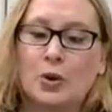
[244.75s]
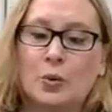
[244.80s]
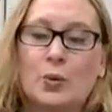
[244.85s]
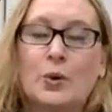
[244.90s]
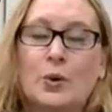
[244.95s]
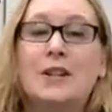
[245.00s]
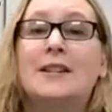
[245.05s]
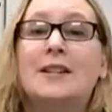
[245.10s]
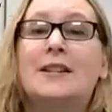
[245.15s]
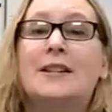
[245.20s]

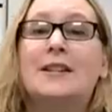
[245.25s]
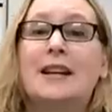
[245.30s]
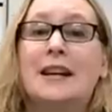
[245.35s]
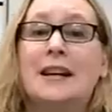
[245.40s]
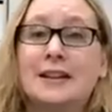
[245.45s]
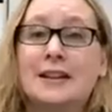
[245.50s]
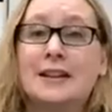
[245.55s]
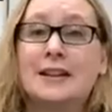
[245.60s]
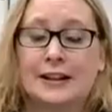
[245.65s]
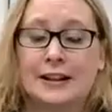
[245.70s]
we
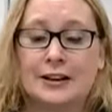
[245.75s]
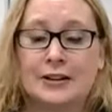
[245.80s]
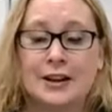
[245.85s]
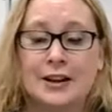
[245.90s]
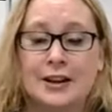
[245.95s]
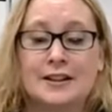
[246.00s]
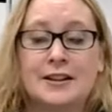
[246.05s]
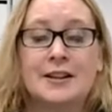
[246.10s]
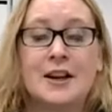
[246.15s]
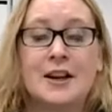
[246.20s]
sing the
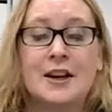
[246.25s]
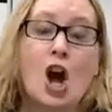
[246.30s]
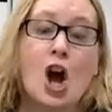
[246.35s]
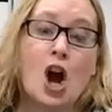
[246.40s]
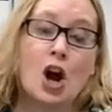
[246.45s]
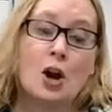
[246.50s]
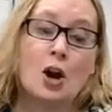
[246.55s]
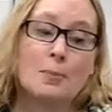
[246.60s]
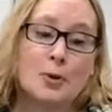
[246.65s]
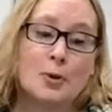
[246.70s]
lyrics,
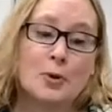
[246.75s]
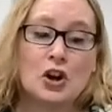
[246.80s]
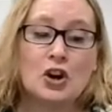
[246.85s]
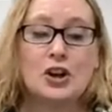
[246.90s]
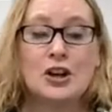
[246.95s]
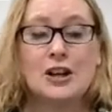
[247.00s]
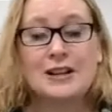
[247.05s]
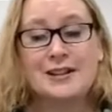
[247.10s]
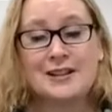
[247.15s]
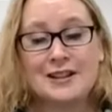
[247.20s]

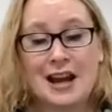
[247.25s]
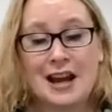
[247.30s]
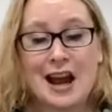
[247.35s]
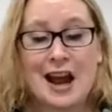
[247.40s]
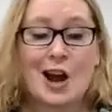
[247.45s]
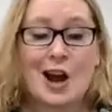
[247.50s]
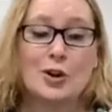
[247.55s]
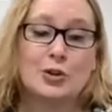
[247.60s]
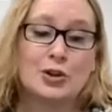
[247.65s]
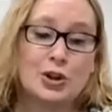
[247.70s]
burning
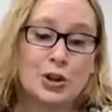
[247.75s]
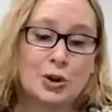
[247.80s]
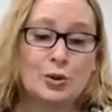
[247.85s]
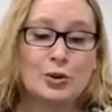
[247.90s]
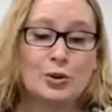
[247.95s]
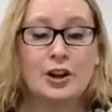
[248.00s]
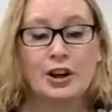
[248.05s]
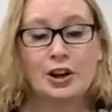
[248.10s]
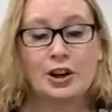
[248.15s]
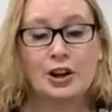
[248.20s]
down to
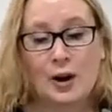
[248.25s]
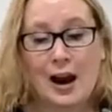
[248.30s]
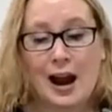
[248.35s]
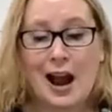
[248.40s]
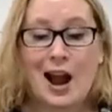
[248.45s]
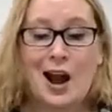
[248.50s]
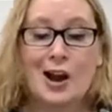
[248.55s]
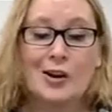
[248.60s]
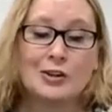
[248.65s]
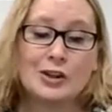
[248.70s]
the
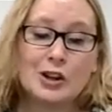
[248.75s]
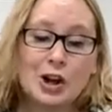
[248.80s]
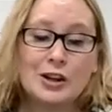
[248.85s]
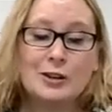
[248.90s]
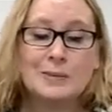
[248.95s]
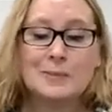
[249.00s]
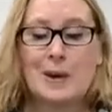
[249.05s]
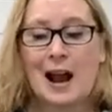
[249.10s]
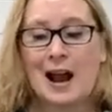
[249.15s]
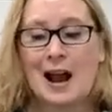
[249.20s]
ground,
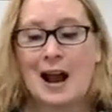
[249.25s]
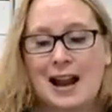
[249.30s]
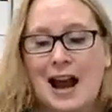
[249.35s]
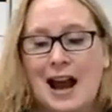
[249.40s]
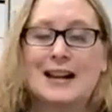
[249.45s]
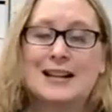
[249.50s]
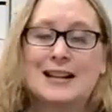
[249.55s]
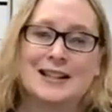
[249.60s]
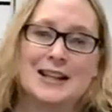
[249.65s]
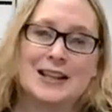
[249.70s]
goodbye,
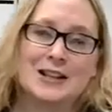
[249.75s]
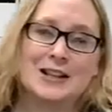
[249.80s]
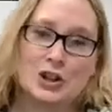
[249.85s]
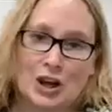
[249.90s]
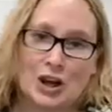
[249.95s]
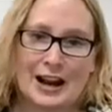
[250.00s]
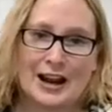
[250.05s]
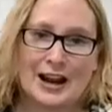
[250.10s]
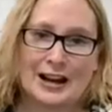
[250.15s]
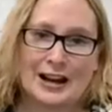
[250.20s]
Liza
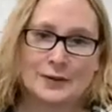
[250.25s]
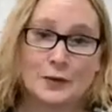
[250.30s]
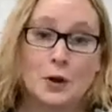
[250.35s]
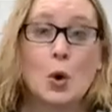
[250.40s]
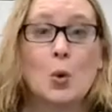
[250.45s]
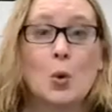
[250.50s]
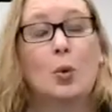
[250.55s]
Jane.